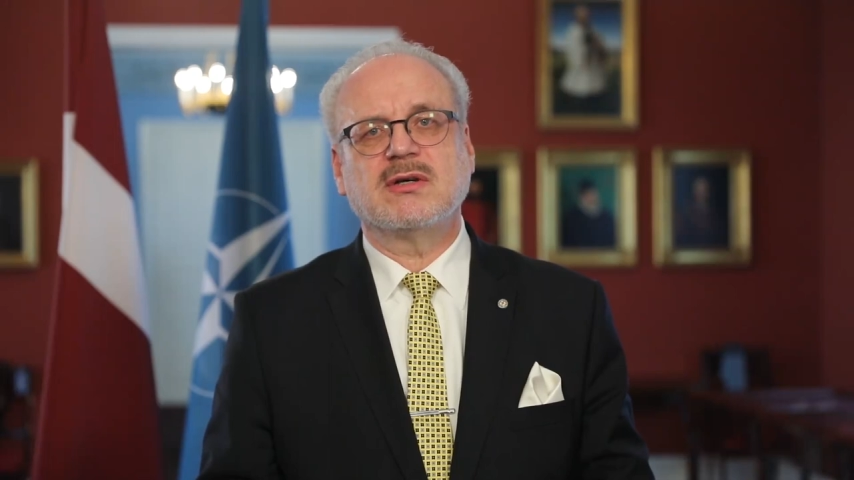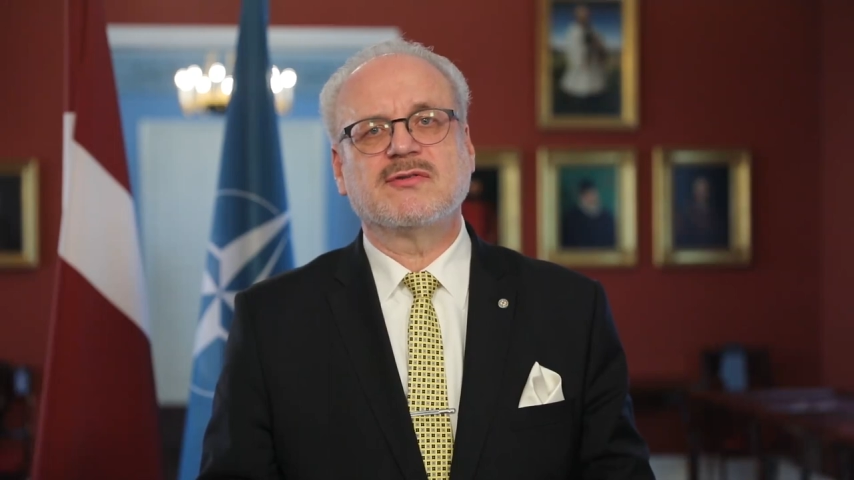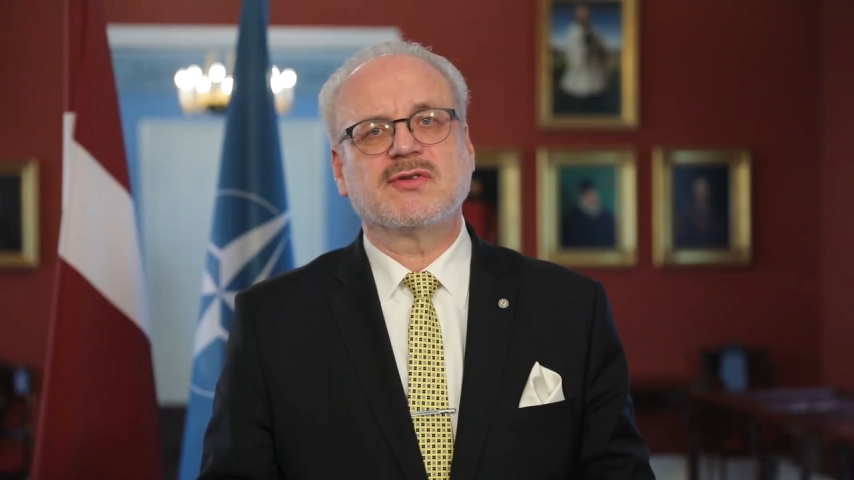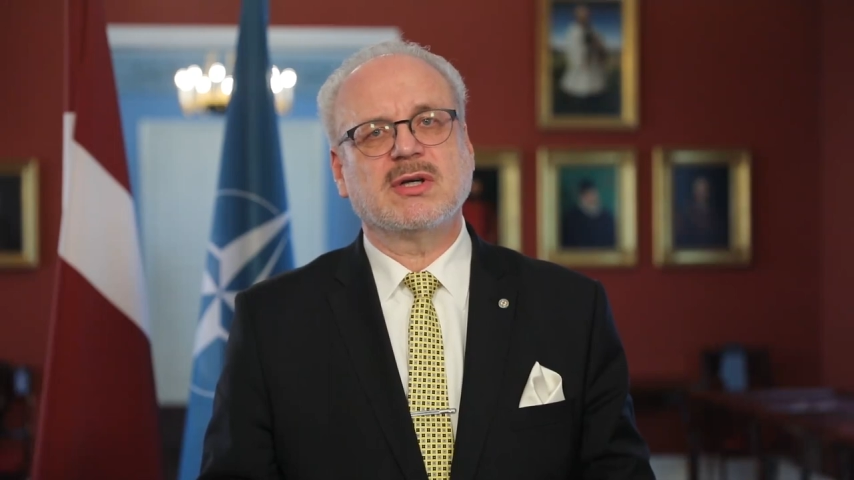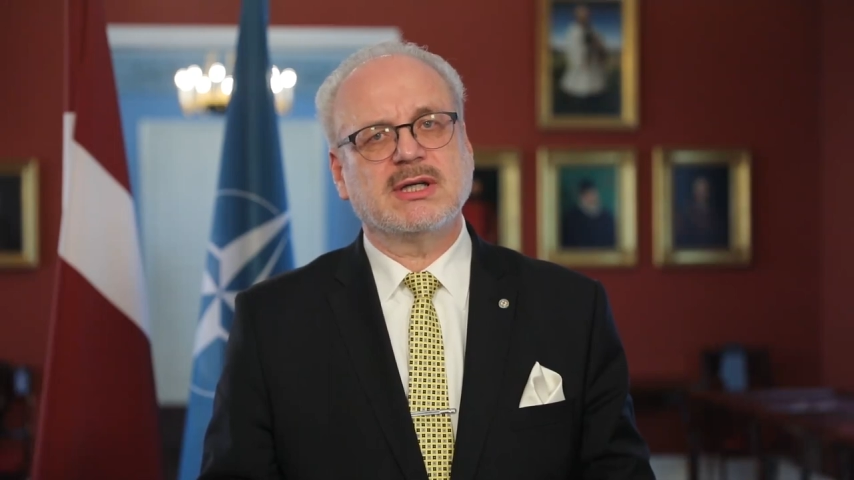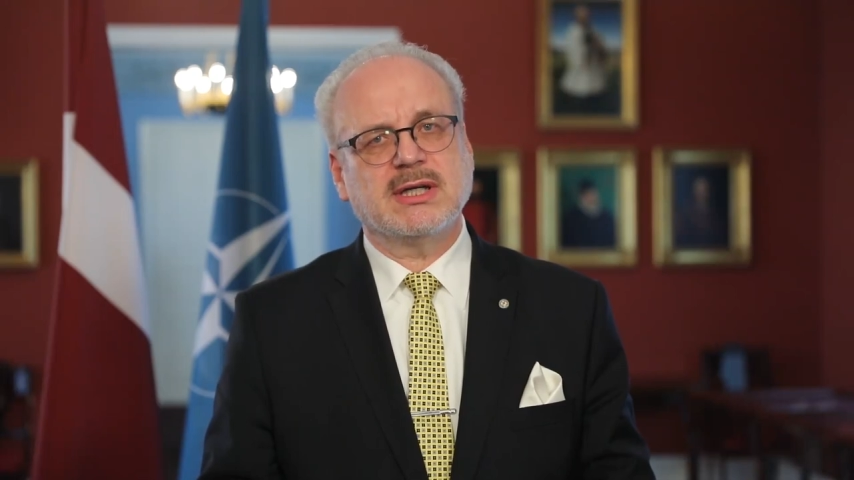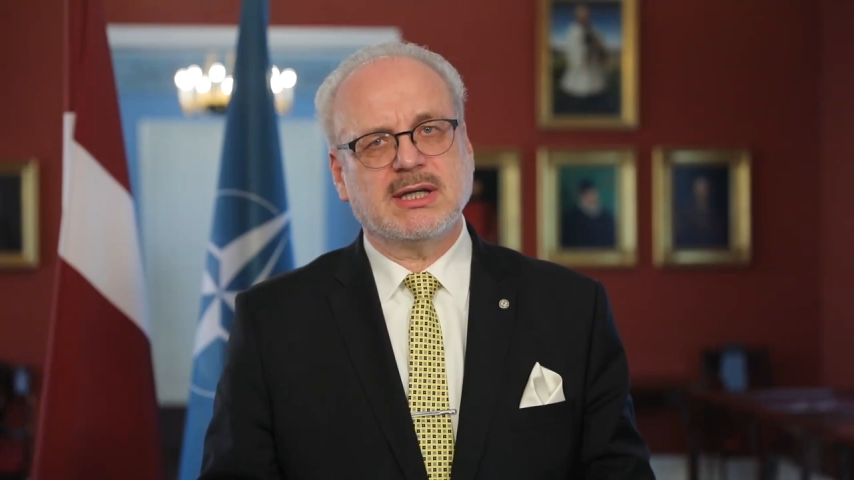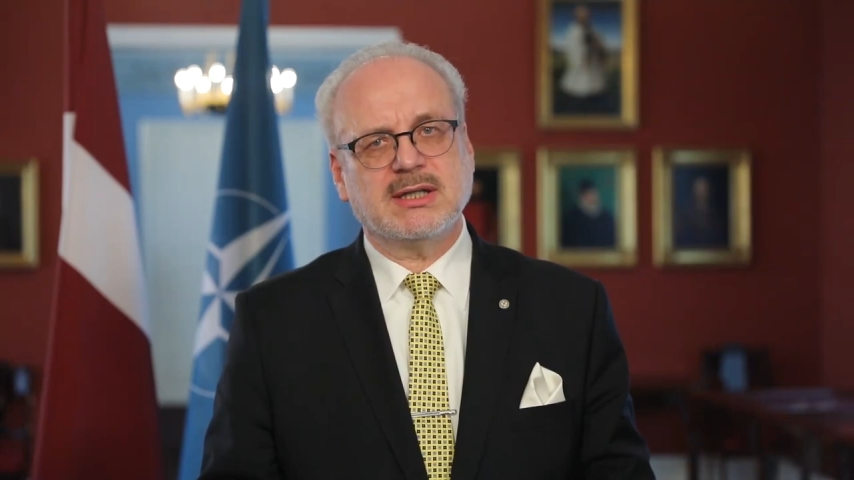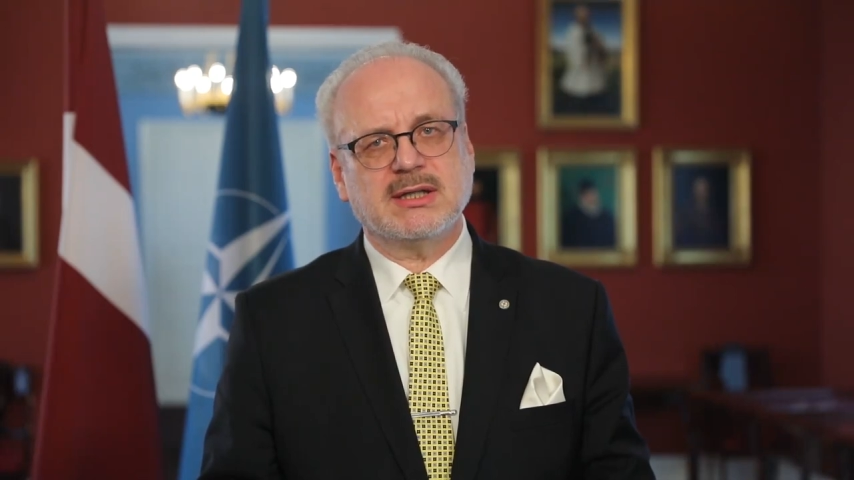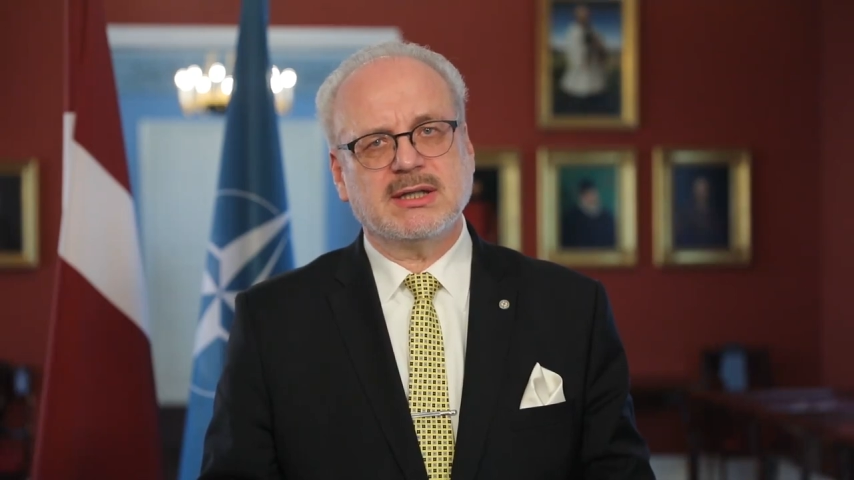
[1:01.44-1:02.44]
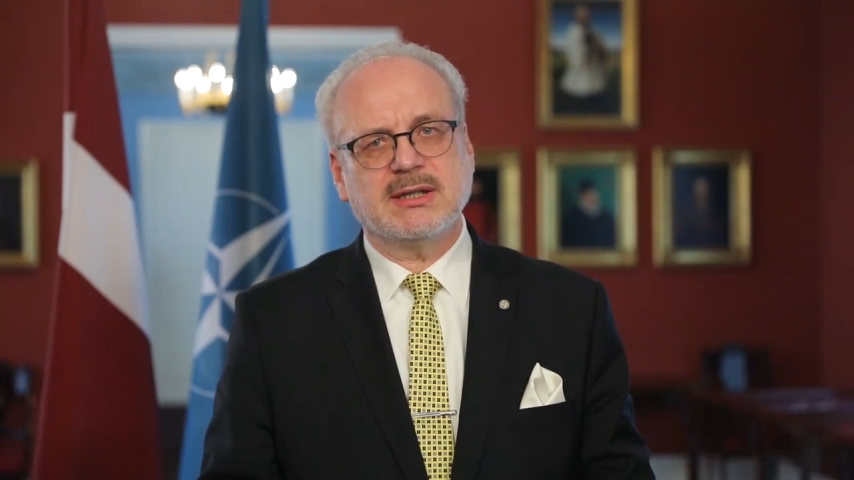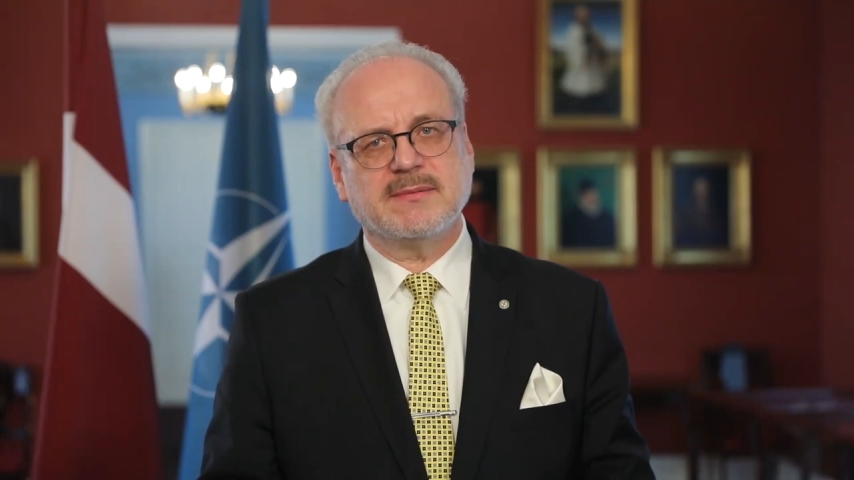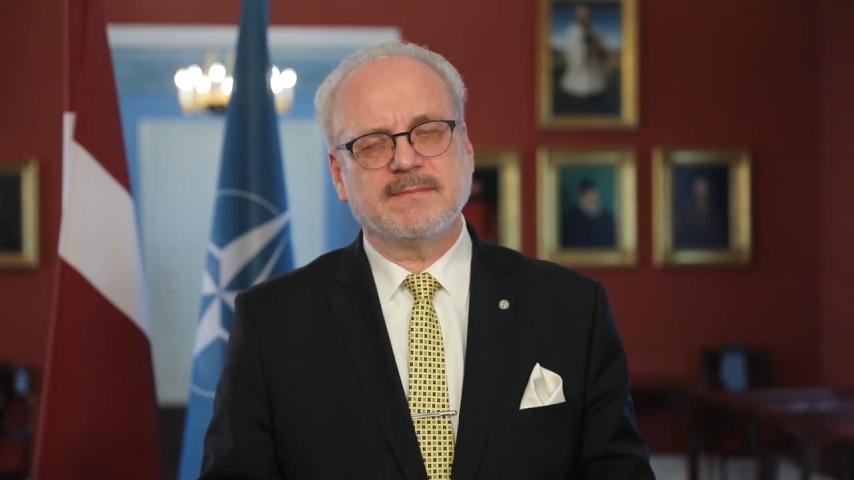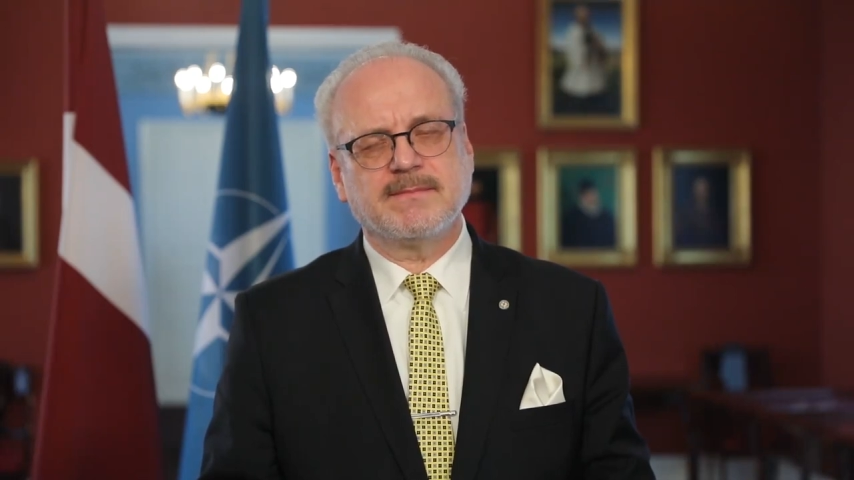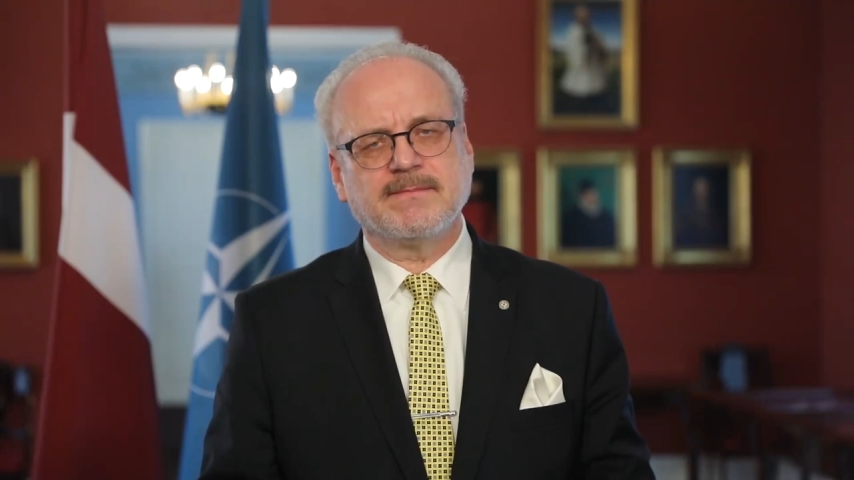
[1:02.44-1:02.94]
of solidarity.
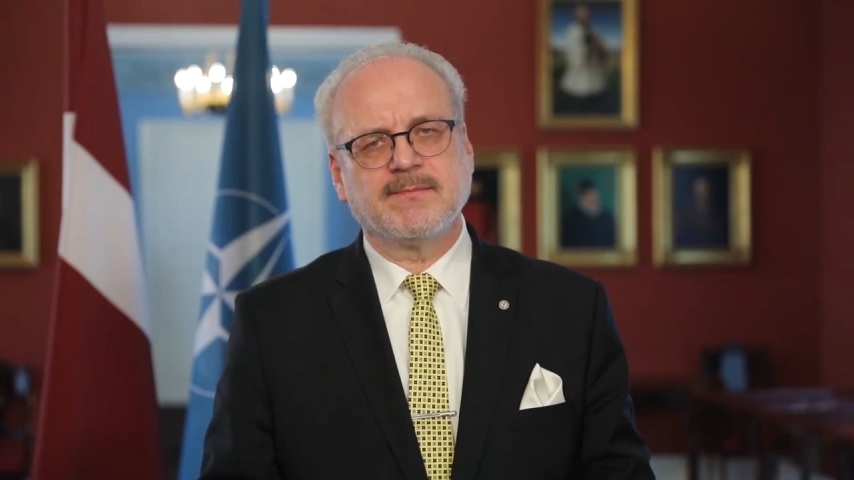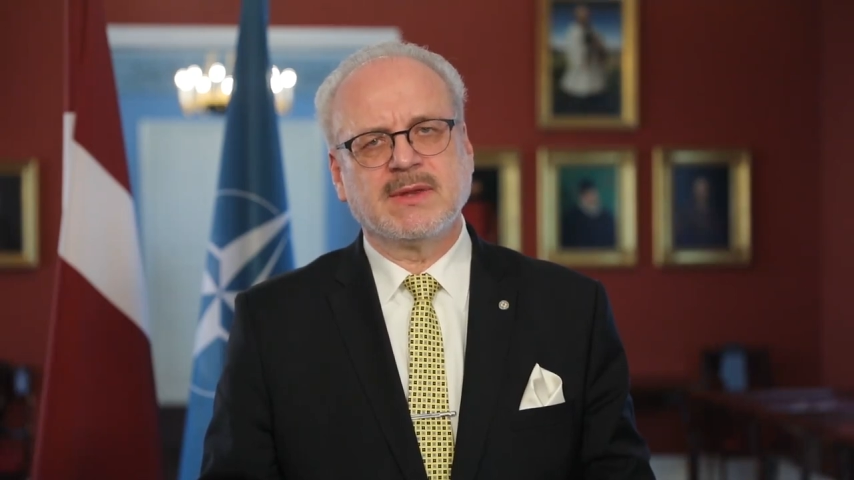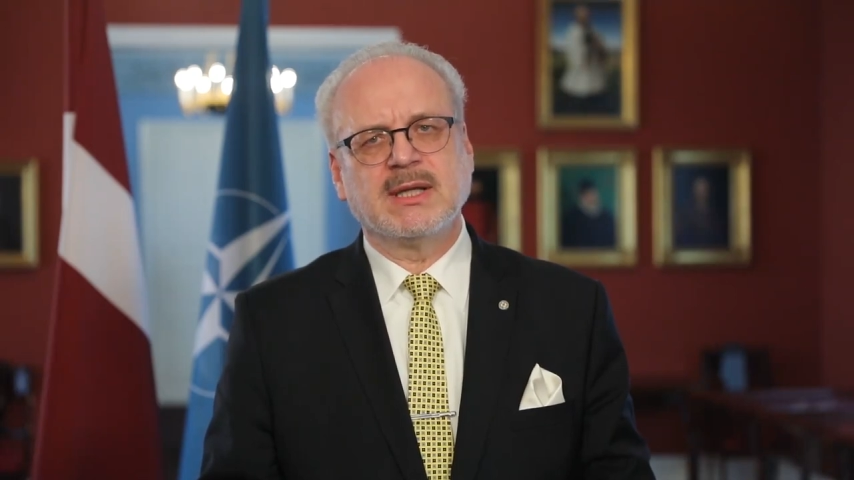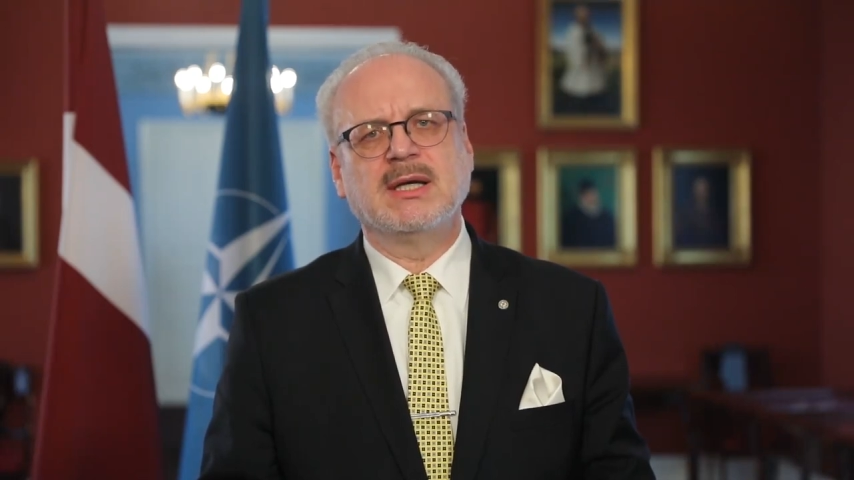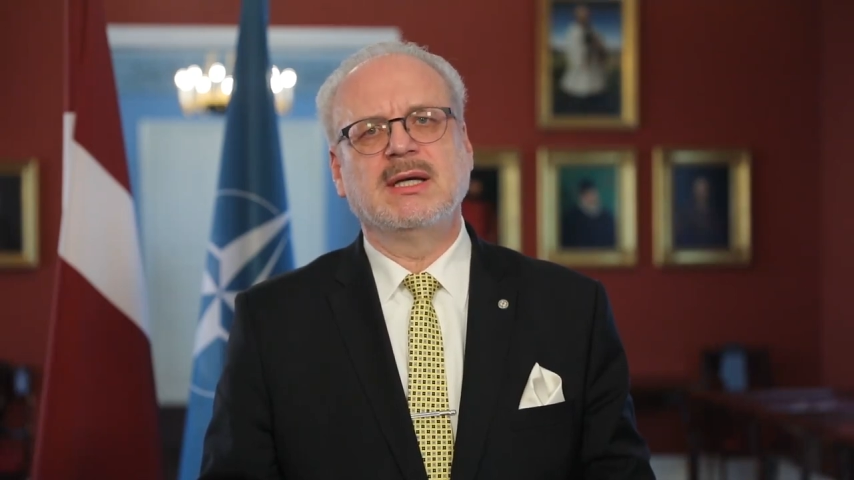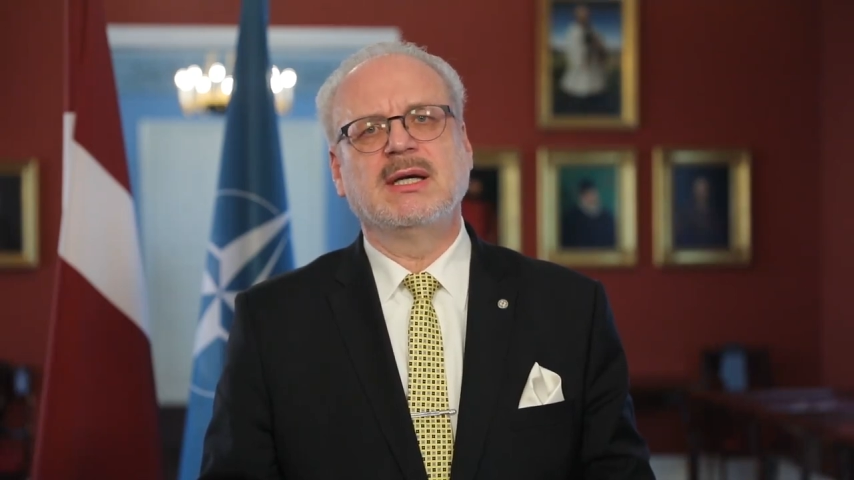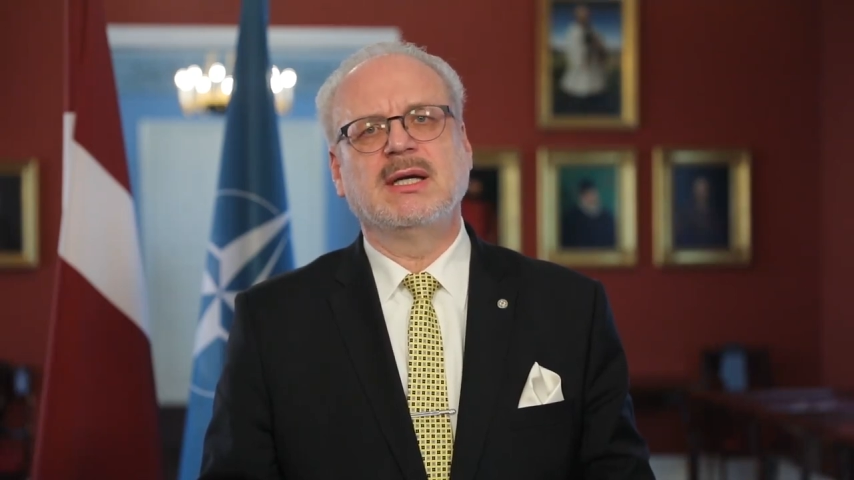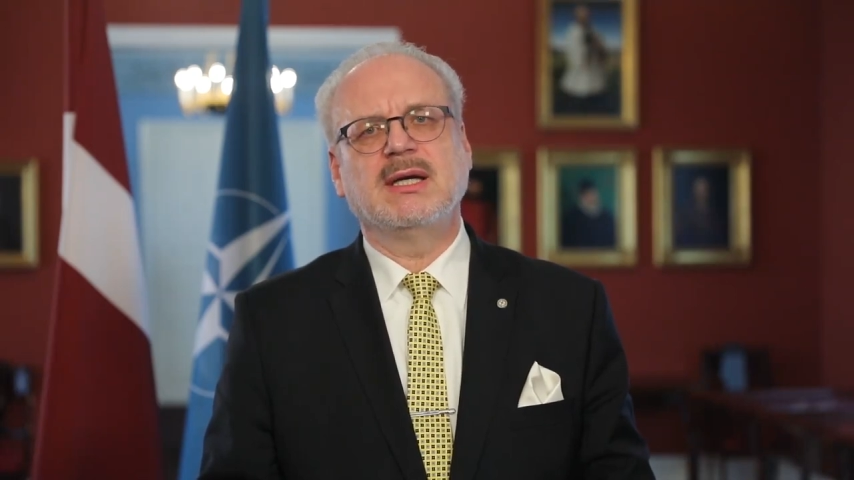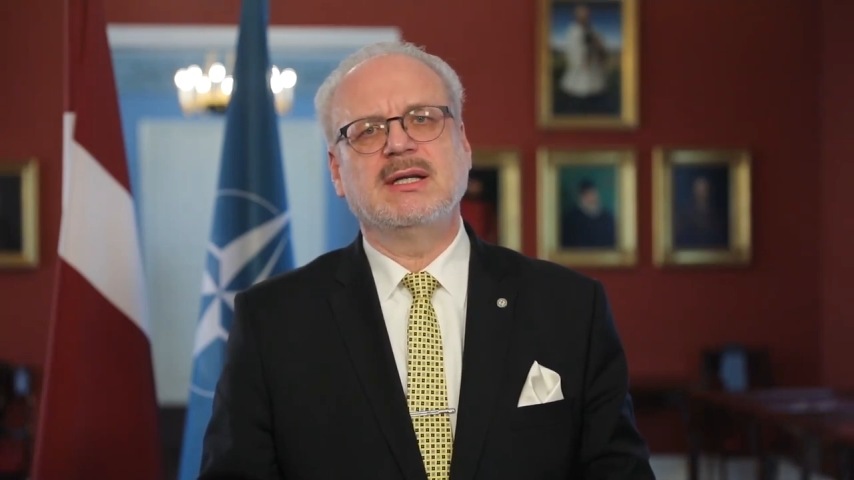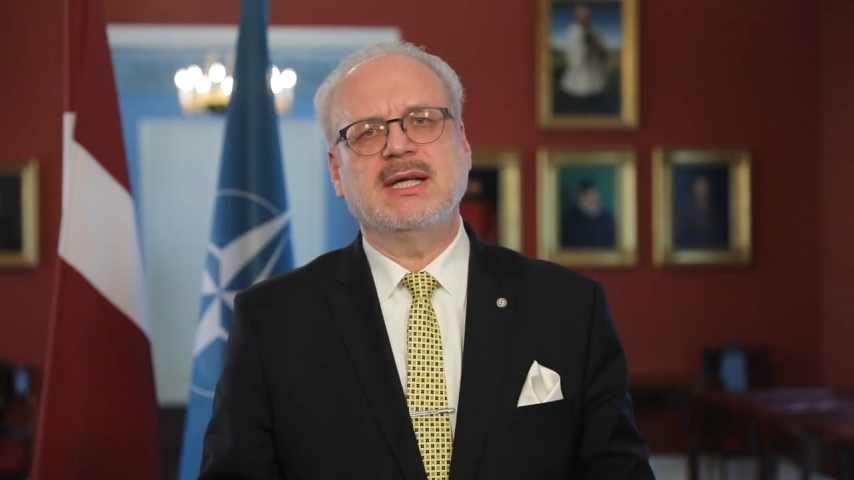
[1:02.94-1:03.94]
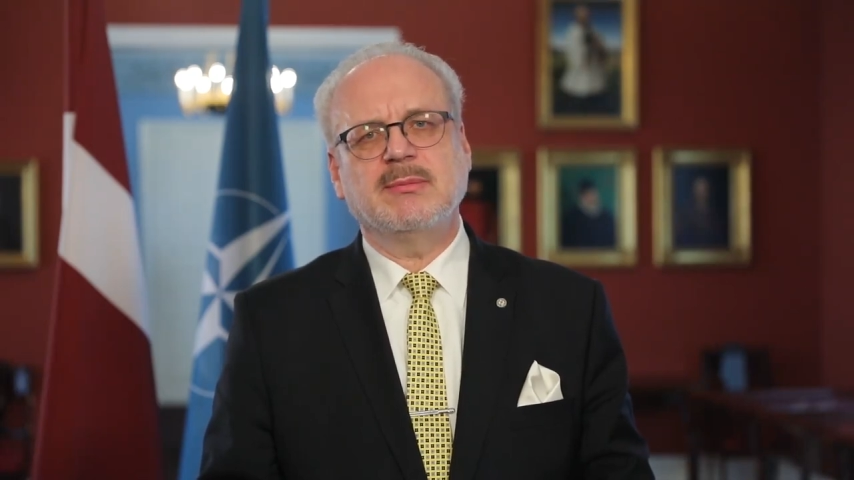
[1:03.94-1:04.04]
It